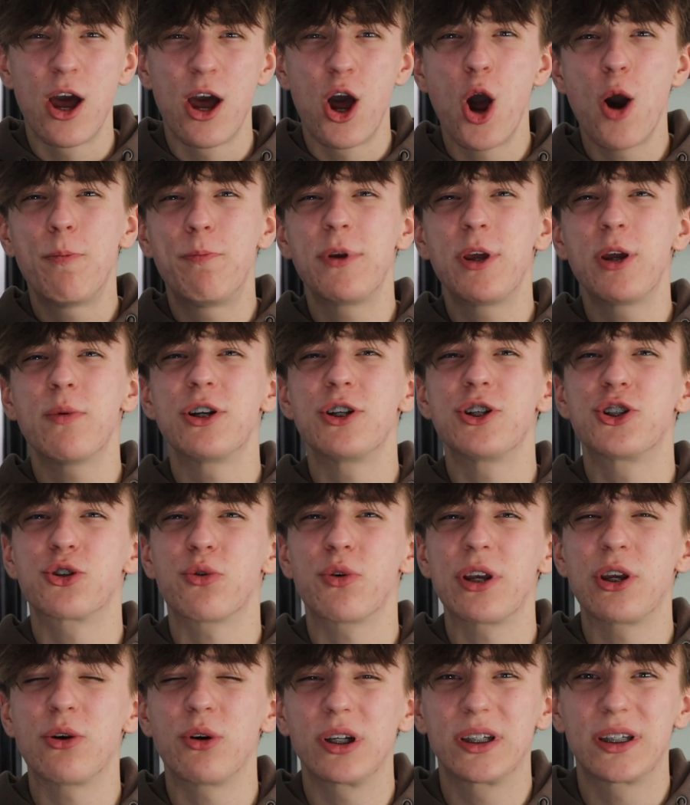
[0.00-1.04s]
Hope you enjoy
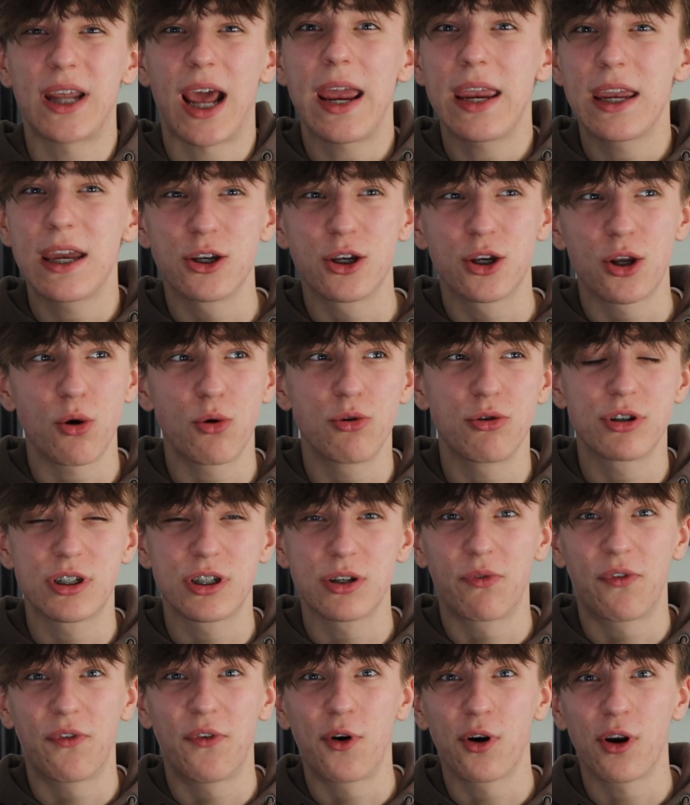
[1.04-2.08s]
your day and don't
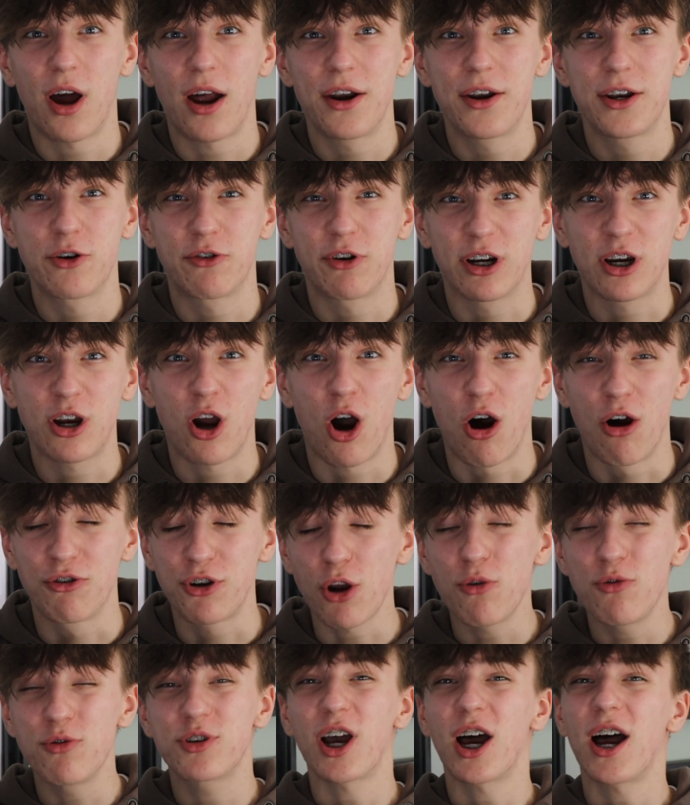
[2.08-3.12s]
fall under a car.
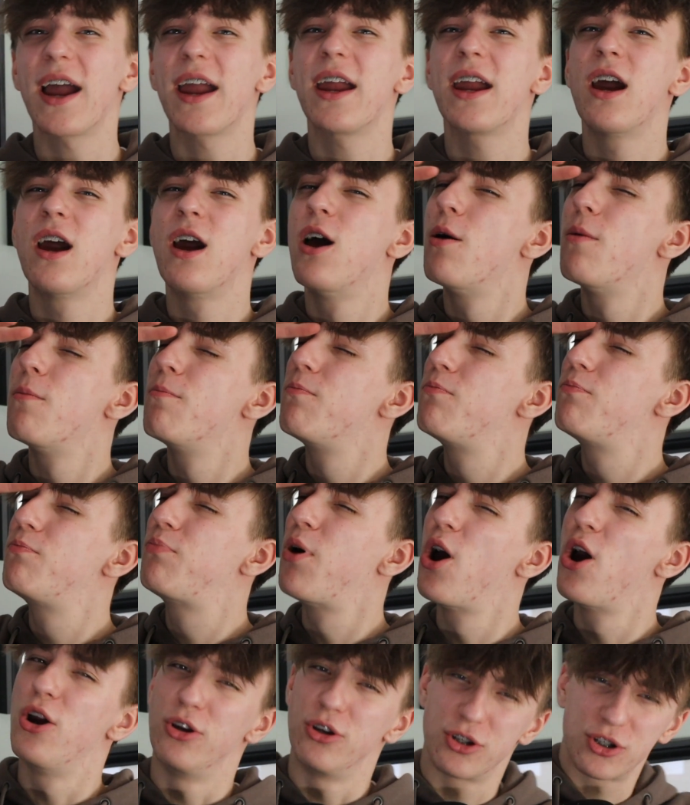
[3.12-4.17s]
Don't die.
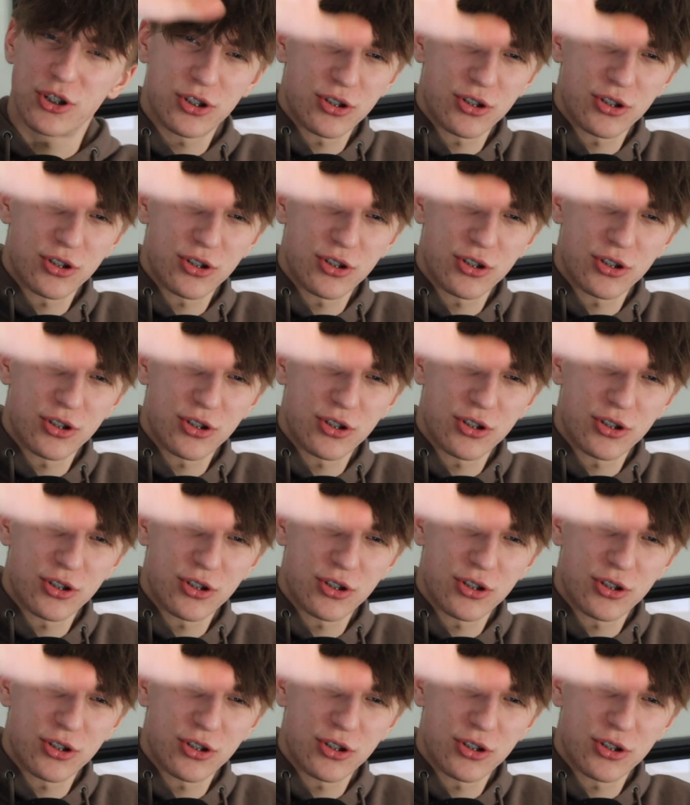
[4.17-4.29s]
Peace.